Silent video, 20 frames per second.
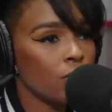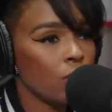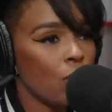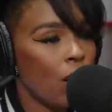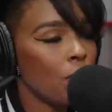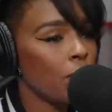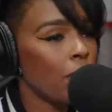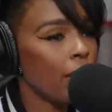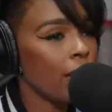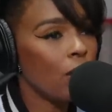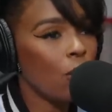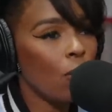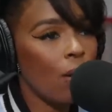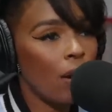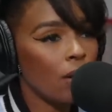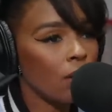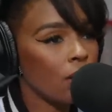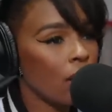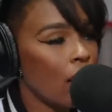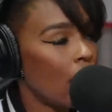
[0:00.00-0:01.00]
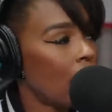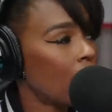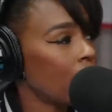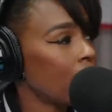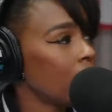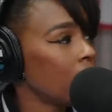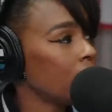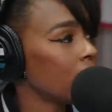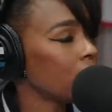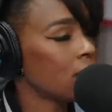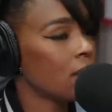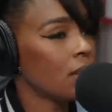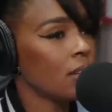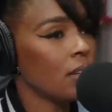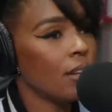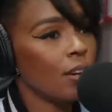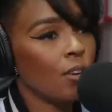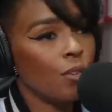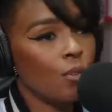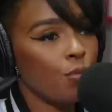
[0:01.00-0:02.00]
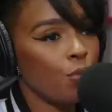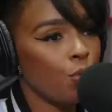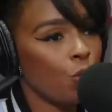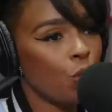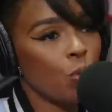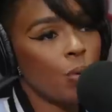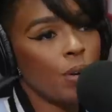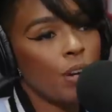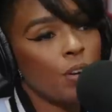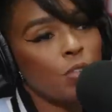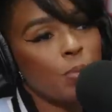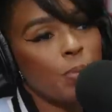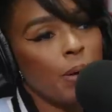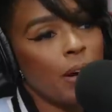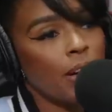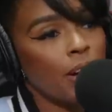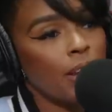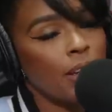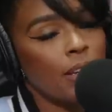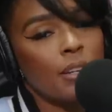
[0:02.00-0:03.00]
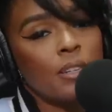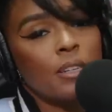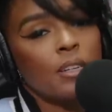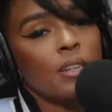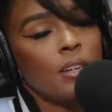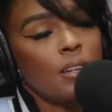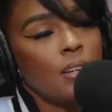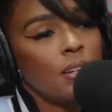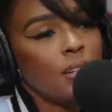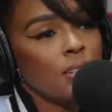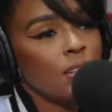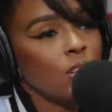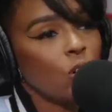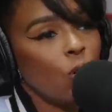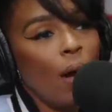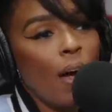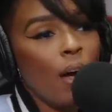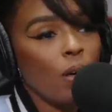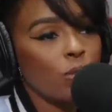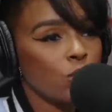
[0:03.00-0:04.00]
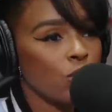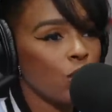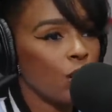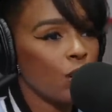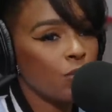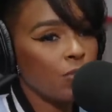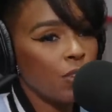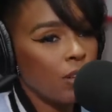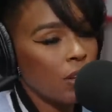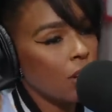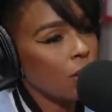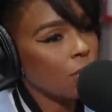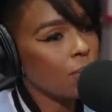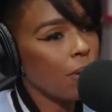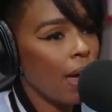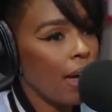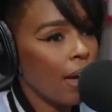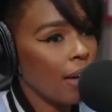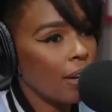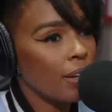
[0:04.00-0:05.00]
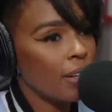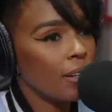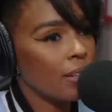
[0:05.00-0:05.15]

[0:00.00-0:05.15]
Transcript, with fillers: so i might go out in the audience and get on the floor with everybody and crowd surf and come back right.